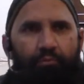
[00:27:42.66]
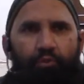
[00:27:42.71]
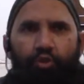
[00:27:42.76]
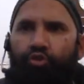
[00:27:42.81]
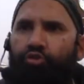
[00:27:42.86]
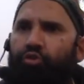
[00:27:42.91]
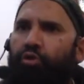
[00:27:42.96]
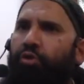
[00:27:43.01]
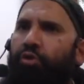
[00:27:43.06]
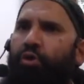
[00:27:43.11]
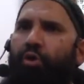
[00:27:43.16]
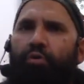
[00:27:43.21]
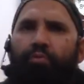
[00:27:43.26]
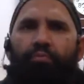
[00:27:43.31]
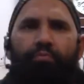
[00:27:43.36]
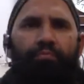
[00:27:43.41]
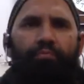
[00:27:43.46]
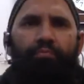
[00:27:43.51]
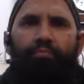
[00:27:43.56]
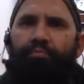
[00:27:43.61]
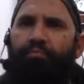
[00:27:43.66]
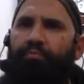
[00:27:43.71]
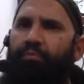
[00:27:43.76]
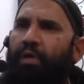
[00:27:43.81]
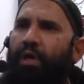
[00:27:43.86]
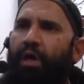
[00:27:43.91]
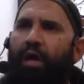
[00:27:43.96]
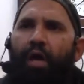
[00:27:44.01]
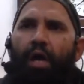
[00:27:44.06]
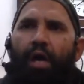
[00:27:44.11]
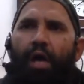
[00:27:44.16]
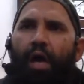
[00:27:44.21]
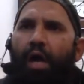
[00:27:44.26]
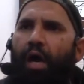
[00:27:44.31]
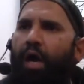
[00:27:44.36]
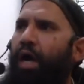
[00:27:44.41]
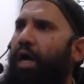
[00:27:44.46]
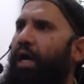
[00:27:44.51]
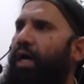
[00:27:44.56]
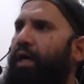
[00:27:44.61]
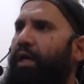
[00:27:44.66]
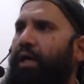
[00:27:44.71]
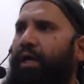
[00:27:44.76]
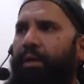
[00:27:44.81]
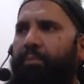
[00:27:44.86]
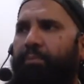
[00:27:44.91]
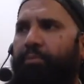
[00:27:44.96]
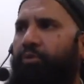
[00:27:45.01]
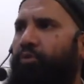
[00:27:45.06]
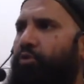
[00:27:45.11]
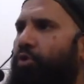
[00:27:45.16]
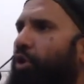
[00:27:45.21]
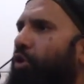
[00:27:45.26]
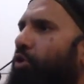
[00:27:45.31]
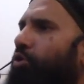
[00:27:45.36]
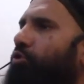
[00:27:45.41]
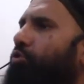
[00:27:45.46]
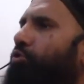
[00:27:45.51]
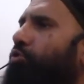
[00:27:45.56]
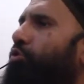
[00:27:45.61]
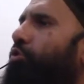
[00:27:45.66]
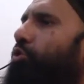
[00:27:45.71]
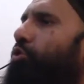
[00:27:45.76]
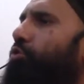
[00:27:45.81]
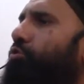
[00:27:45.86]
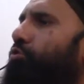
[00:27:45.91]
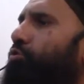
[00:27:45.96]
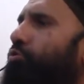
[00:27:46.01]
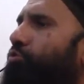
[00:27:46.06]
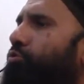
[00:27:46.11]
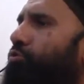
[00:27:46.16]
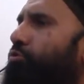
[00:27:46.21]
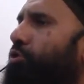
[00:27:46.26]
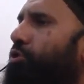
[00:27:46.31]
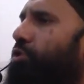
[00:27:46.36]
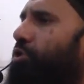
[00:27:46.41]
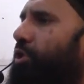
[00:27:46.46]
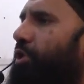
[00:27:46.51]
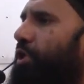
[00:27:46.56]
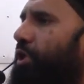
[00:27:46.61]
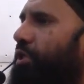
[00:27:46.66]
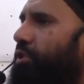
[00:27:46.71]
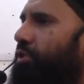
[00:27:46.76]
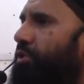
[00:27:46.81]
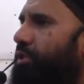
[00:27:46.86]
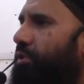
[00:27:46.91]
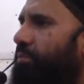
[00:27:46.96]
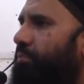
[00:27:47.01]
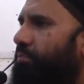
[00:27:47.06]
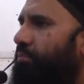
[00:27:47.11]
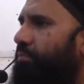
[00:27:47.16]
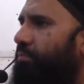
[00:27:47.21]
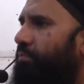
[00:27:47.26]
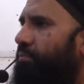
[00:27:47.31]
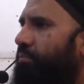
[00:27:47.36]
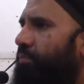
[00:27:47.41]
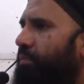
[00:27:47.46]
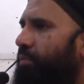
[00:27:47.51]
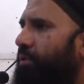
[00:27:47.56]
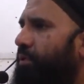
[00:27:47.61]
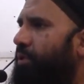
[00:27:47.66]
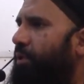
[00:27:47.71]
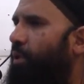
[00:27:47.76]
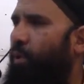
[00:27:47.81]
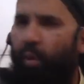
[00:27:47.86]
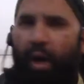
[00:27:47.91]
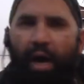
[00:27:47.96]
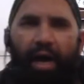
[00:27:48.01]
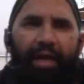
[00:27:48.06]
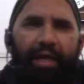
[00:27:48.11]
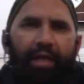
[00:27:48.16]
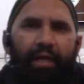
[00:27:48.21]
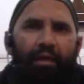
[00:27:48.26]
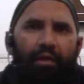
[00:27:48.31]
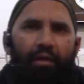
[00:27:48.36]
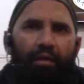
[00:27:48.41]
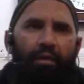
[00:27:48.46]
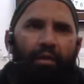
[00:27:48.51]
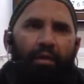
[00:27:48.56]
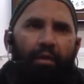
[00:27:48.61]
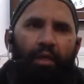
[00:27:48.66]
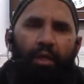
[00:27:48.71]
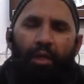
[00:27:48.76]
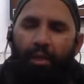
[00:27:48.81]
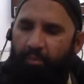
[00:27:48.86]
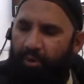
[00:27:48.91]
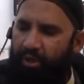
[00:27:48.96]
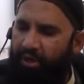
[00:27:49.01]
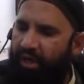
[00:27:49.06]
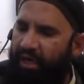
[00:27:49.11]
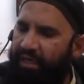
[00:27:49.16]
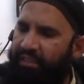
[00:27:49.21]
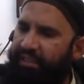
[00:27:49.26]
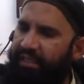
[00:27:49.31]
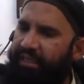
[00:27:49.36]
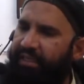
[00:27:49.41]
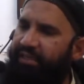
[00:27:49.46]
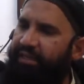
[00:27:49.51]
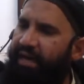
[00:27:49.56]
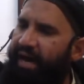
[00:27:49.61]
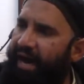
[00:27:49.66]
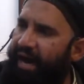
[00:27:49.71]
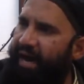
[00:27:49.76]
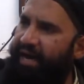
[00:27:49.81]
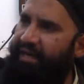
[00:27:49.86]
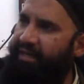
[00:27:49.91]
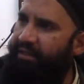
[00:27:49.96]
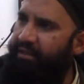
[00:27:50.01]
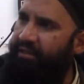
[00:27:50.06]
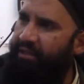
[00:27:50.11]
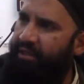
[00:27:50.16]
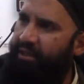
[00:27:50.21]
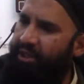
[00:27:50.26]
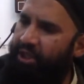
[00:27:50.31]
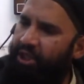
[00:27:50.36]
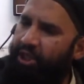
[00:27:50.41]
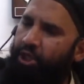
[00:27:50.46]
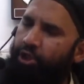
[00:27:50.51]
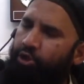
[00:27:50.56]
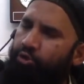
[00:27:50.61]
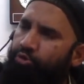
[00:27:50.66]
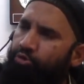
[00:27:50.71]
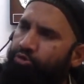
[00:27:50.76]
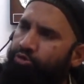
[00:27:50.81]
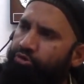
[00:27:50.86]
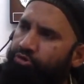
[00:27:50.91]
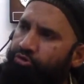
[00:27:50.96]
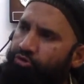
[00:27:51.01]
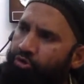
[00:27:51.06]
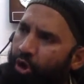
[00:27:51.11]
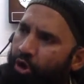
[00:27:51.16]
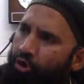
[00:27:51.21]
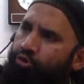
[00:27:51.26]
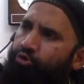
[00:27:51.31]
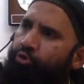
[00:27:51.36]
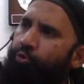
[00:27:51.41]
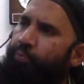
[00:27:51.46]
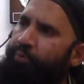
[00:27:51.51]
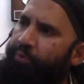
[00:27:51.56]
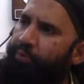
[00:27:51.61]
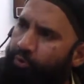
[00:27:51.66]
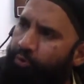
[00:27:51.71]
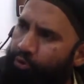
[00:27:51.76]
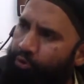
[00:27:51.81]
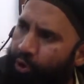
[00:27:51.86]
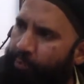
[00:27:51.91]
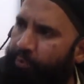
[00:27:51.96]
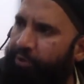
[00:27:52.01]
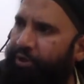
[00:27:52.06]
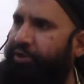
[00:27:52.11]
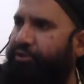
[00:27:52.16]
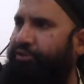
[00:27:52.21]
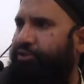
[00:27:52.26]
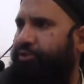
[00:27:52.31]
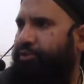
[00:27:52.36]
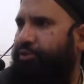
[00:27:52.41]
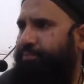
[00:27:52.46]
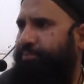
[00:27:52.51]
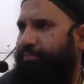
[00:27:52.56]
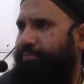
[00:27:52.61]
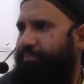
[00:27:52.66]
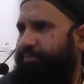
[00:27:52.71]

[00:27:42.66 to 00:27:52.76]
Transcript: He said, no, I am not going to do the janaza. Why? Because he died, he used not to do the prayers.